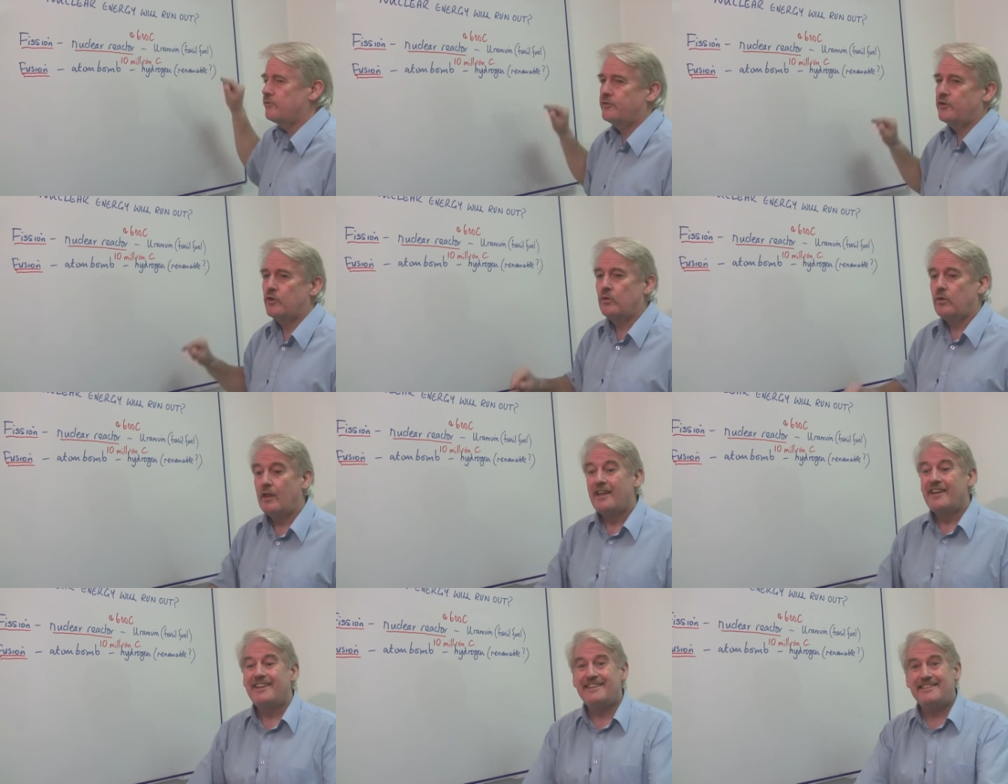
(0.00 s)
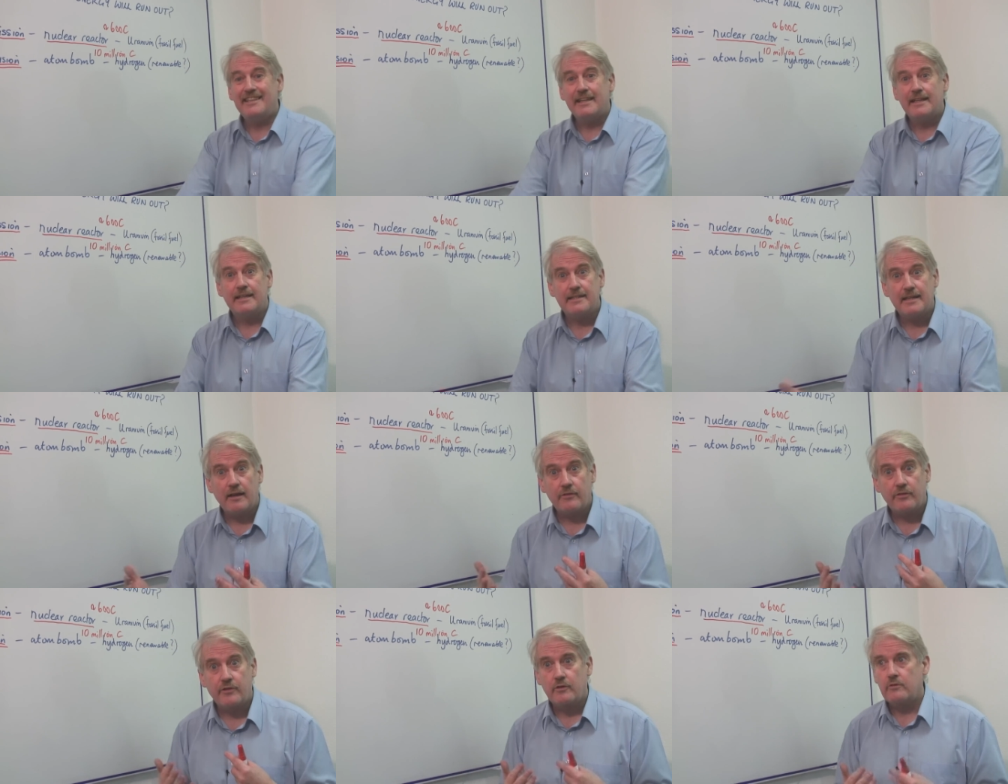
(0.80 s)
fuel. You dig it
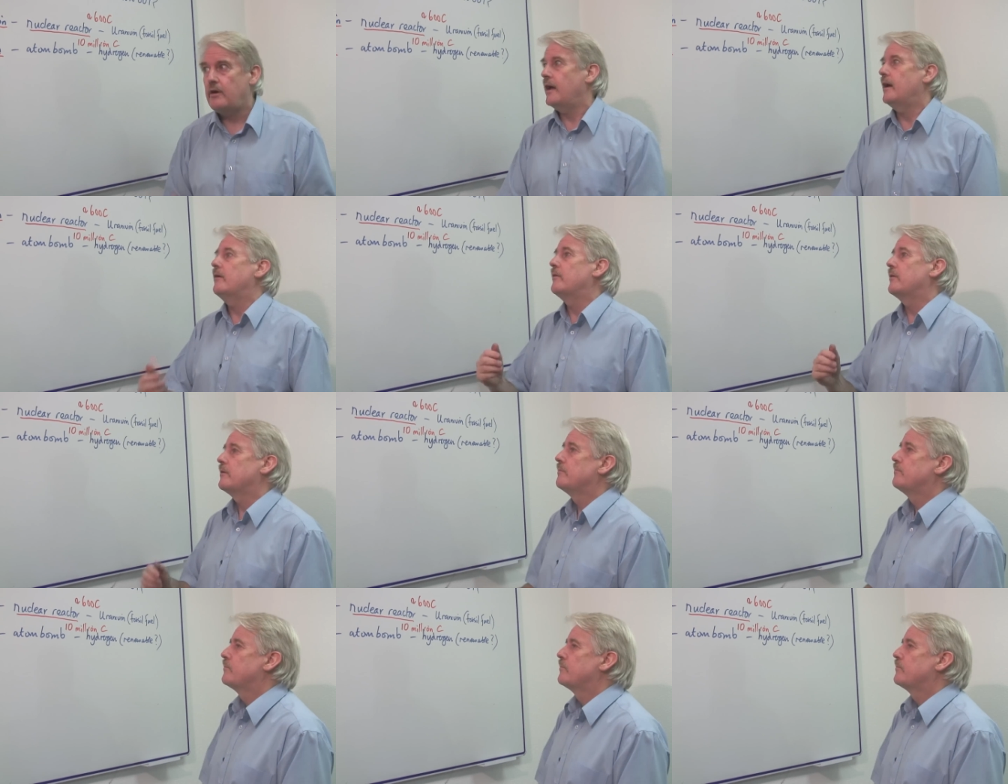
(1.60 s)
out the ground.